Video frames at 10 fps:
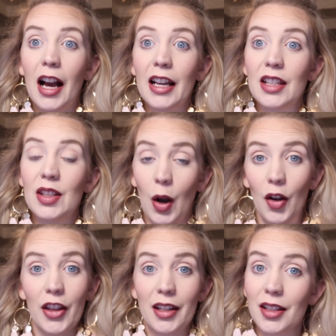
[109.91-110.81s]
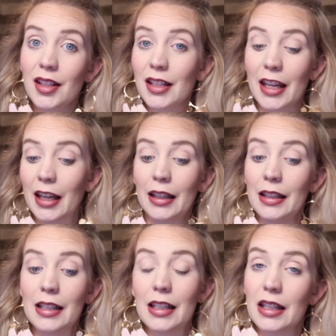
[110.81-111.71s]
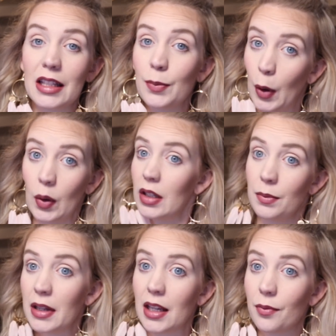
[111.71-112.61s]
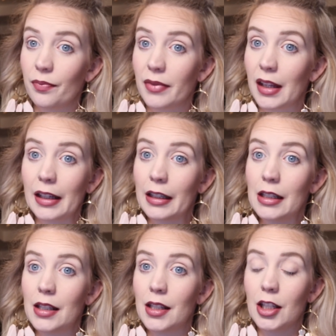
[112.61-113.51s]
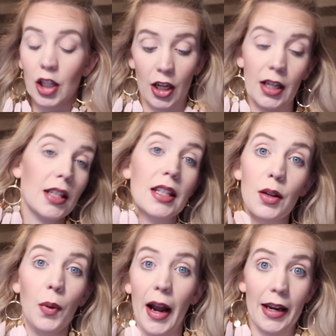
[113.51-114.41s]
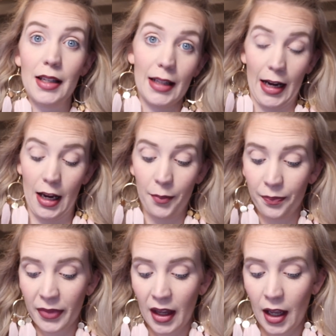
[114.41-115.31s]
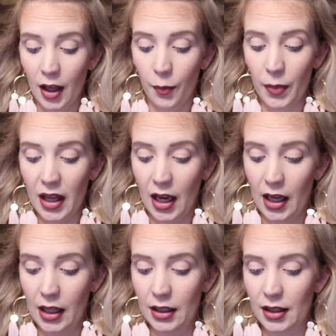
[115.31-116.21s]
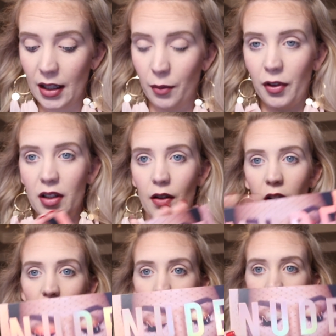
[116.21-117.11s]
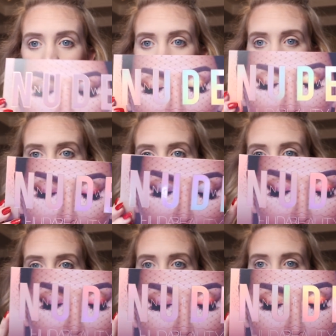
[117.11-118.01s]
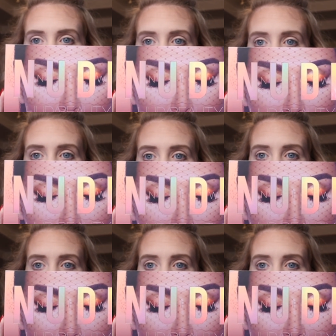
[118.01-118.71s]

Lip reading: I saw this and it spoke to me, and you're gonna see why in a second, because first look at the packaging. It's really, really pretty.